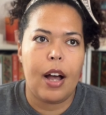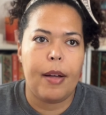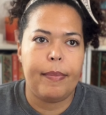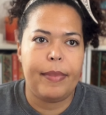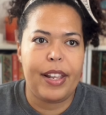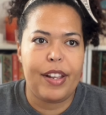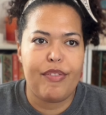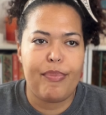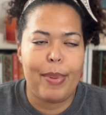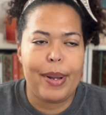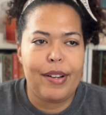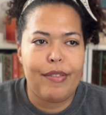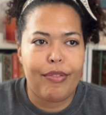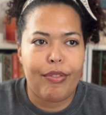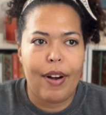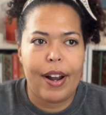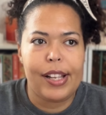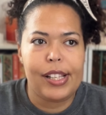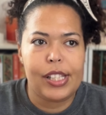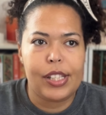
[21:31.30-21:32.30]
They've been
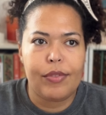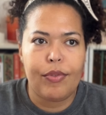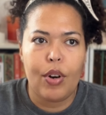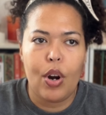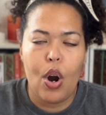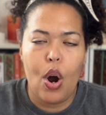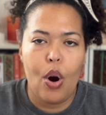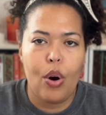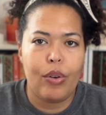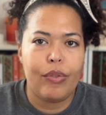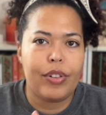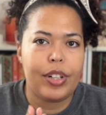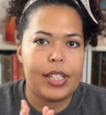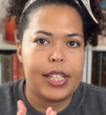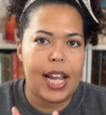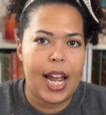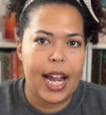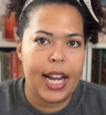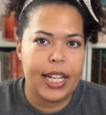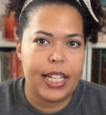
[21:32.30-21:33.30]
friends for over
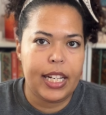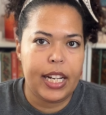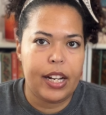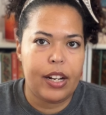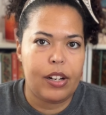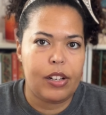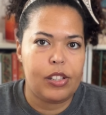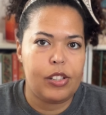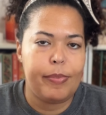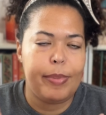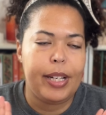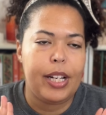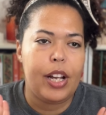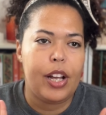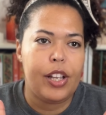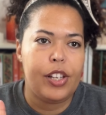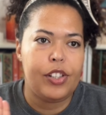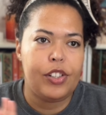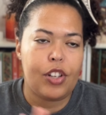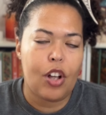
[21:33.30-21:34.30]
10 years
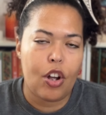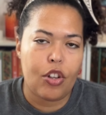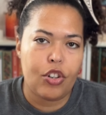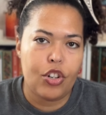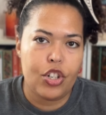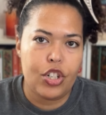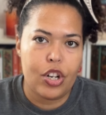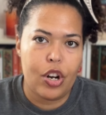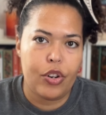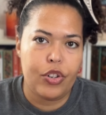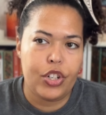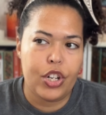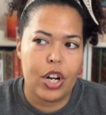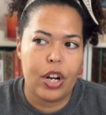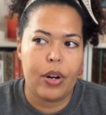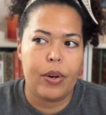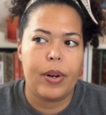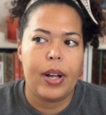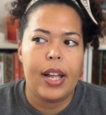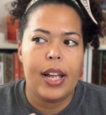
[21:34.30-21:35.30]
because Dr.
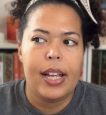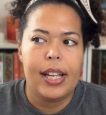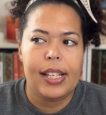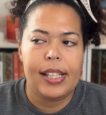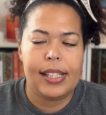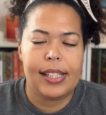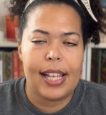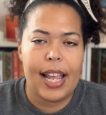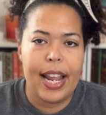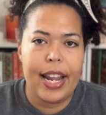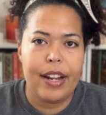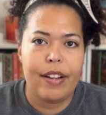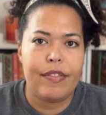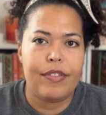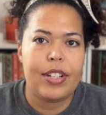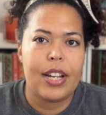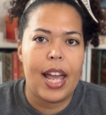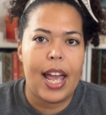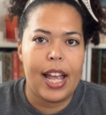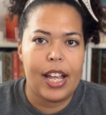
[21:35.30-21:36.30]
Jojo
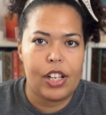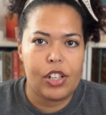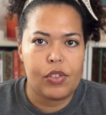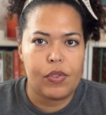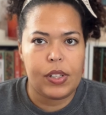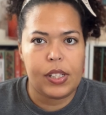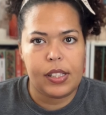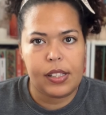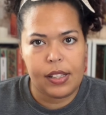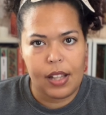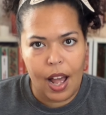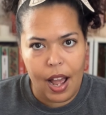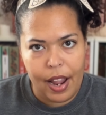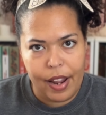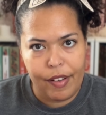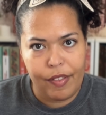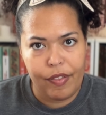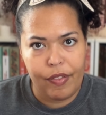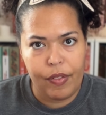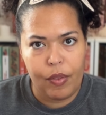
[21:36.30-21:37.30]
saved Ezra's
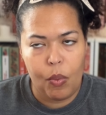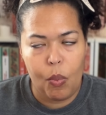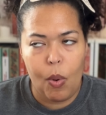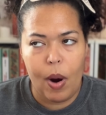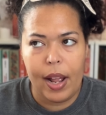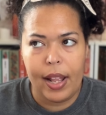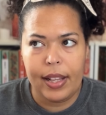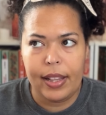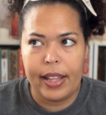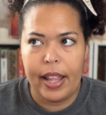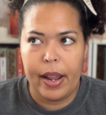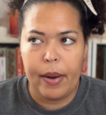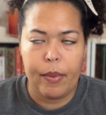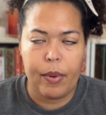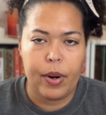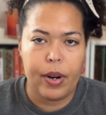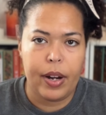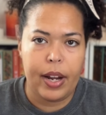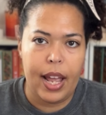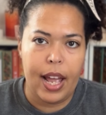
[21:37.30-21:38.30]
life when they
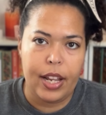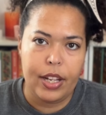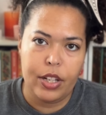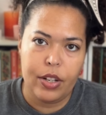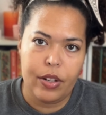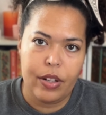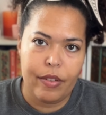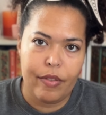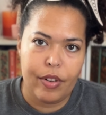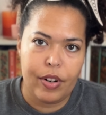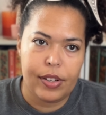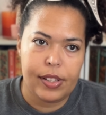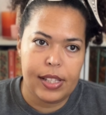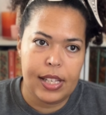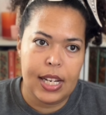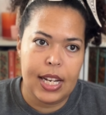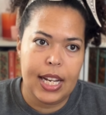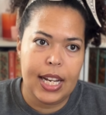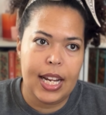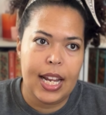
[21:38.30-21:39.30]
were at
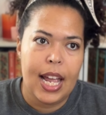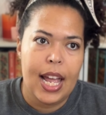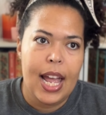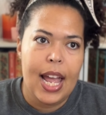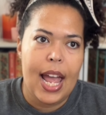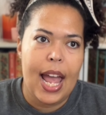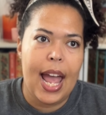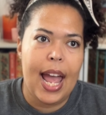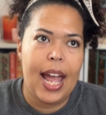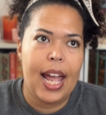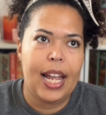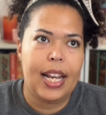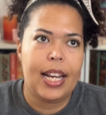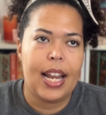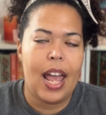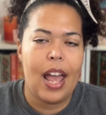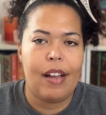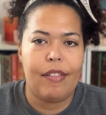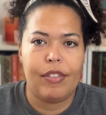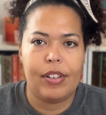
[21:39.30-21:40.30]
university, and
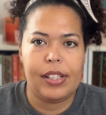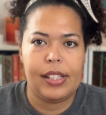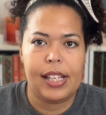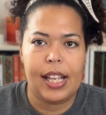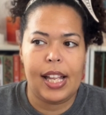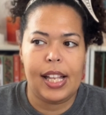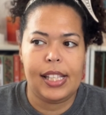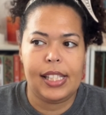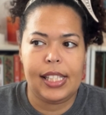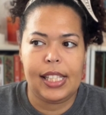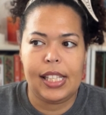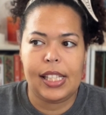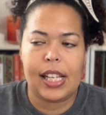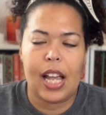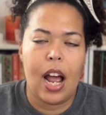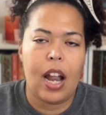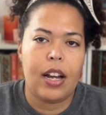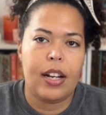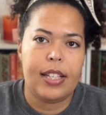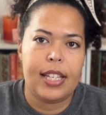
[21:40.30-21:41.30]
ever since he's
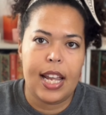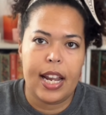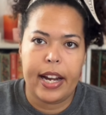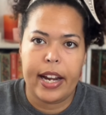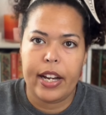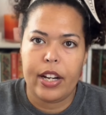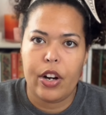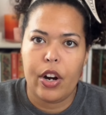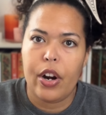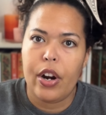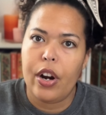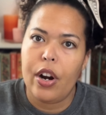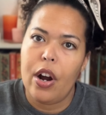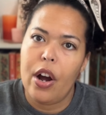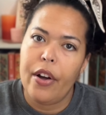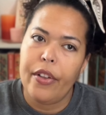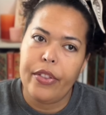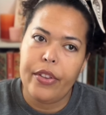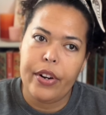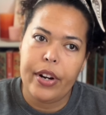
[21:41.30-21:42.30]
kind of taken her
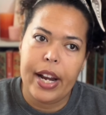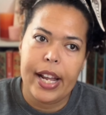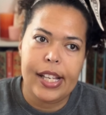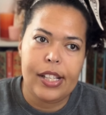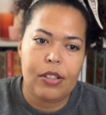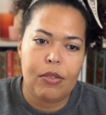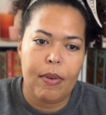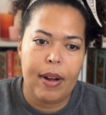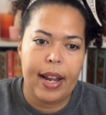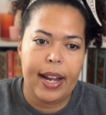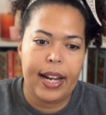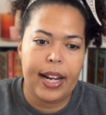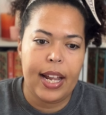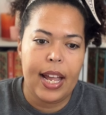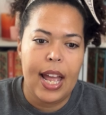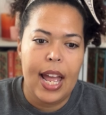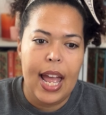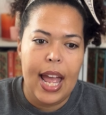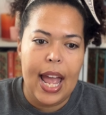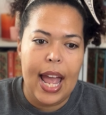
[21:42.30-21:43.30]
under his wing,
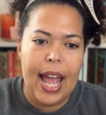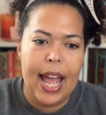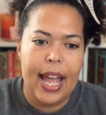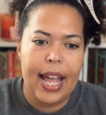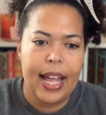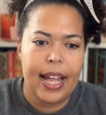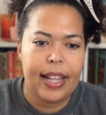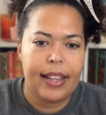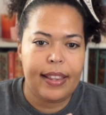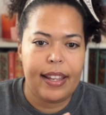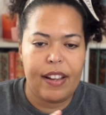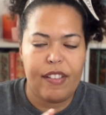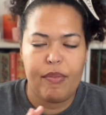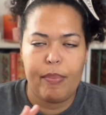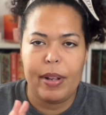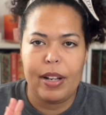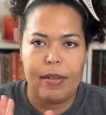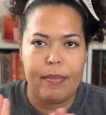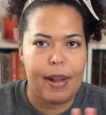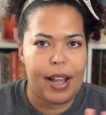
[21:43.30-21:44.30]
and they've
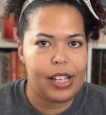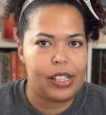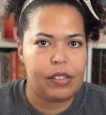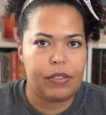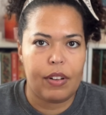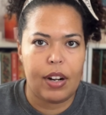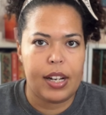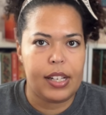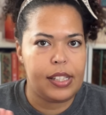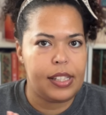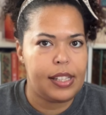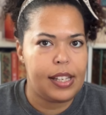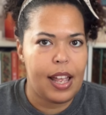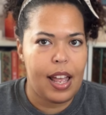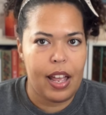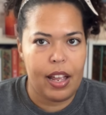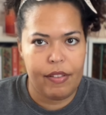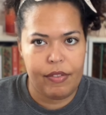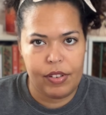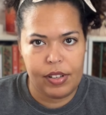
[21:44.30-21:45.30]
been best friends
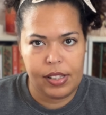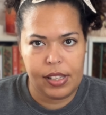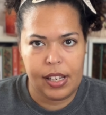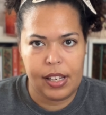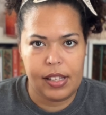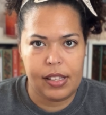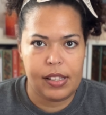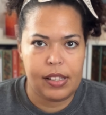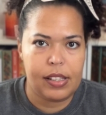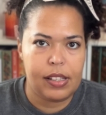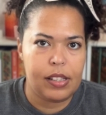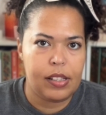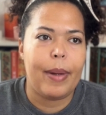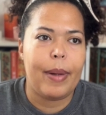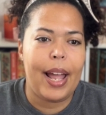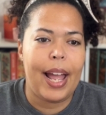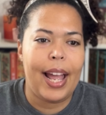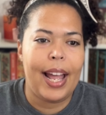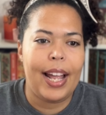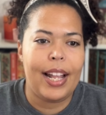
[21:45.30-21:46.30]
ever since.
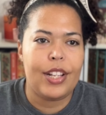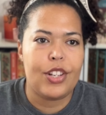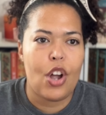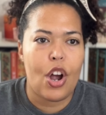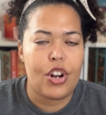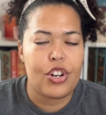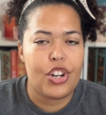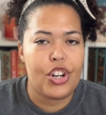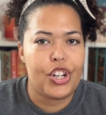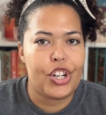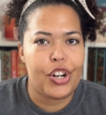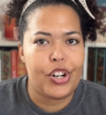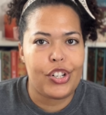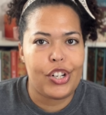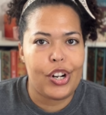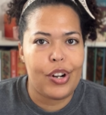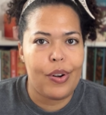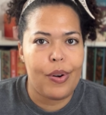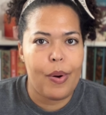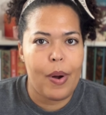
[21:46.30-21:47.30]
And Dr.
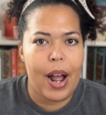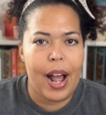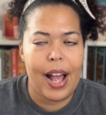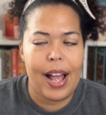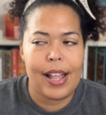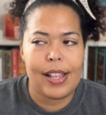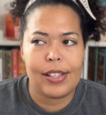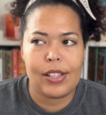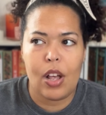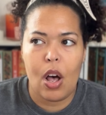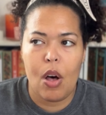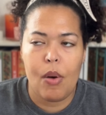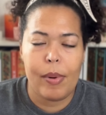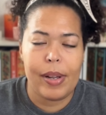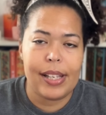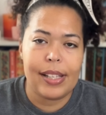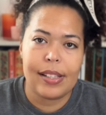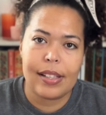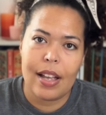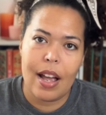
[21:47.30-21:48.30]
Jojo has
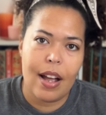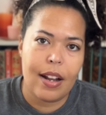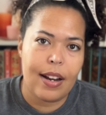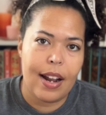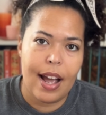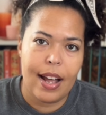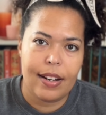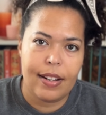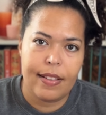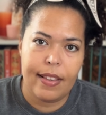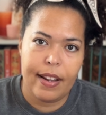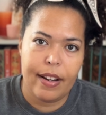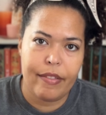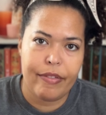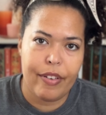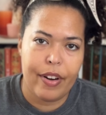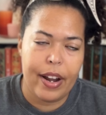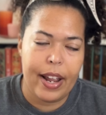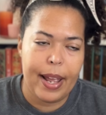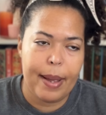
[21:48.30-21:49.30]
always kind of had a thing
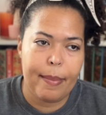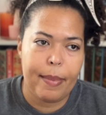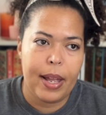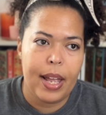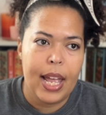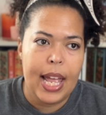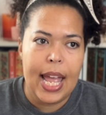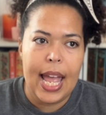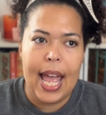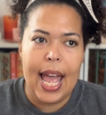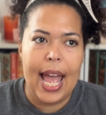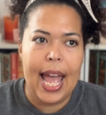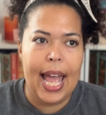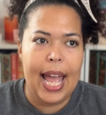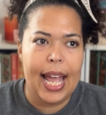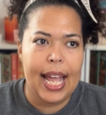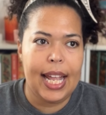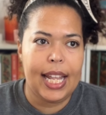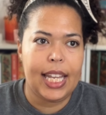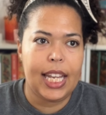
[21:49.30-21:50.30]
for him,
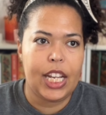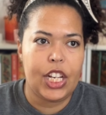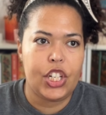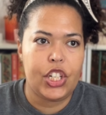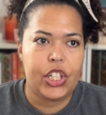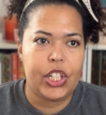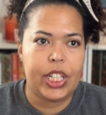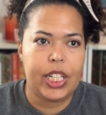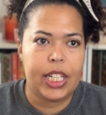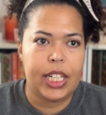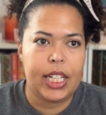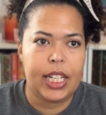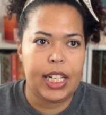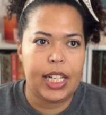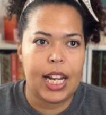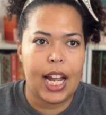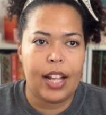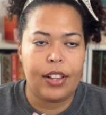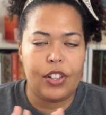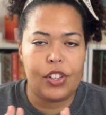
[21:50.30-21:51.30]
and
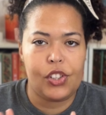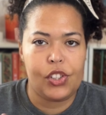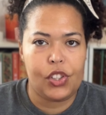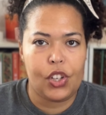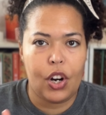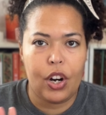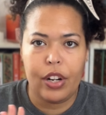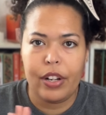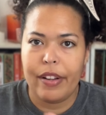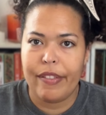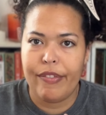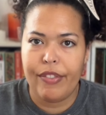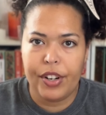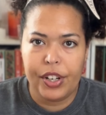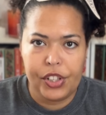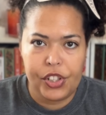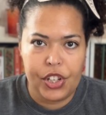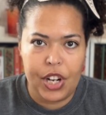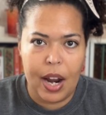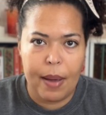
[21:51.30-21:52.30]
she, at the start, the
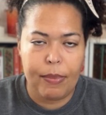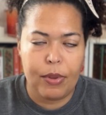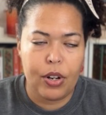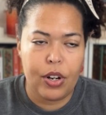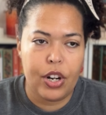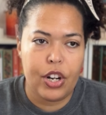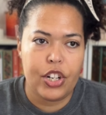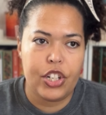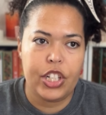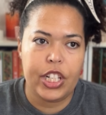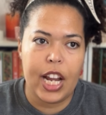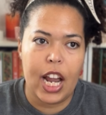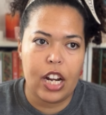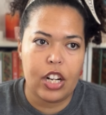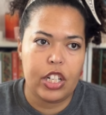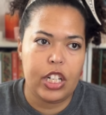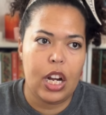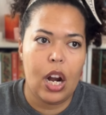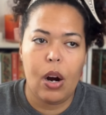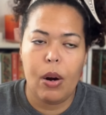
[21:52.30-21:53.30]
first chapter, she
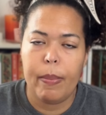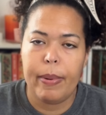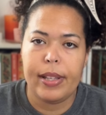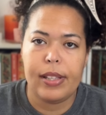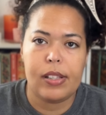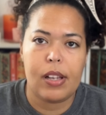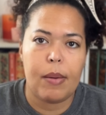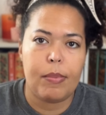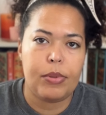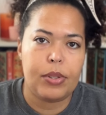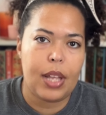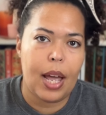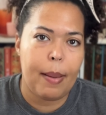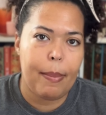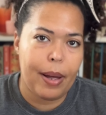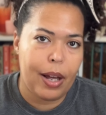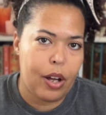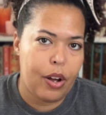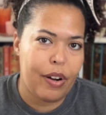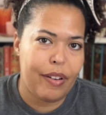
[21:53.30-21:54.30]
actually opens up
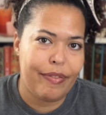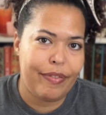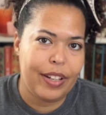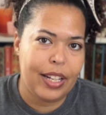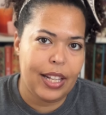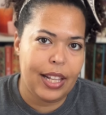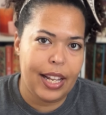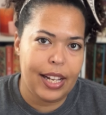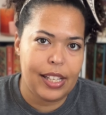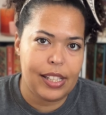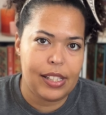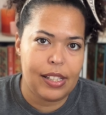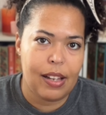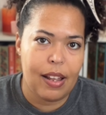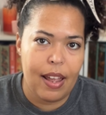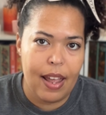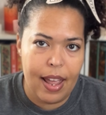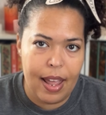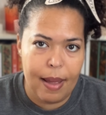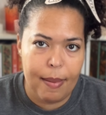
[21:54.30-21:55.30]
about her feelings to
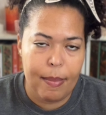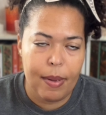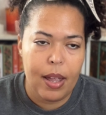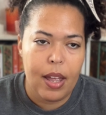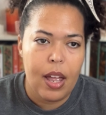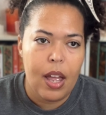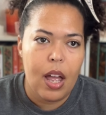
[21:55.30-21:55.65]
him,